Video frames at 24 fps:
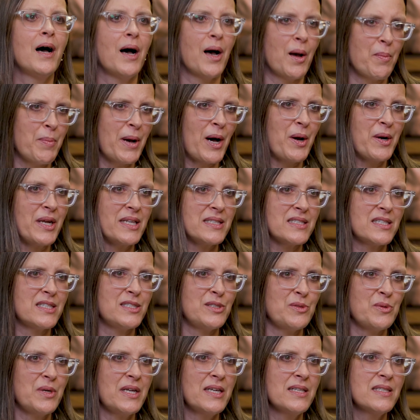about its
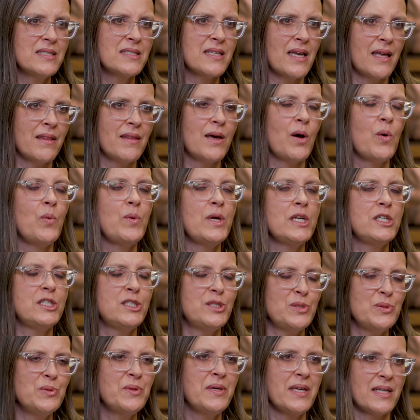students and that we
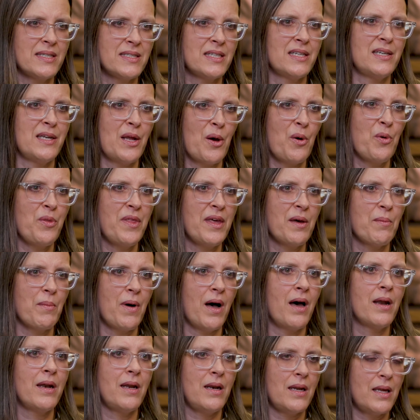do get to know them
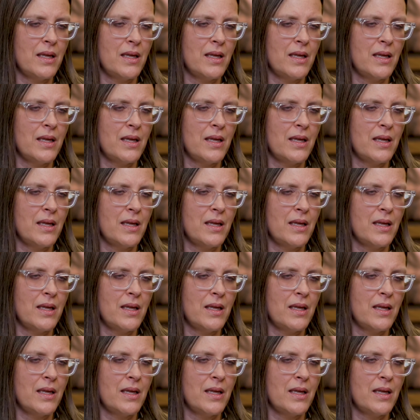on an